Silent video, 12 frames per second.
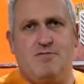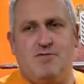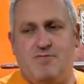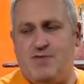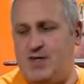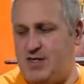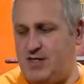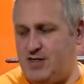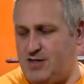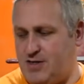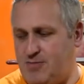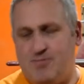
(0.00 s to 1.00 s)
find
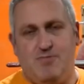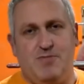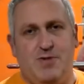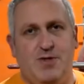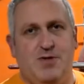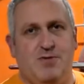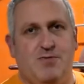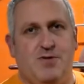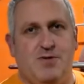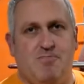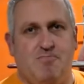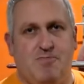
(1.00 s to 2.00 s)
some use for
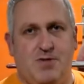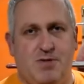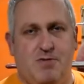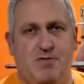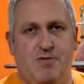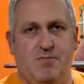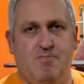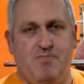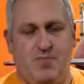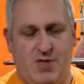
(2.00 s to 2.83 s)
some of them,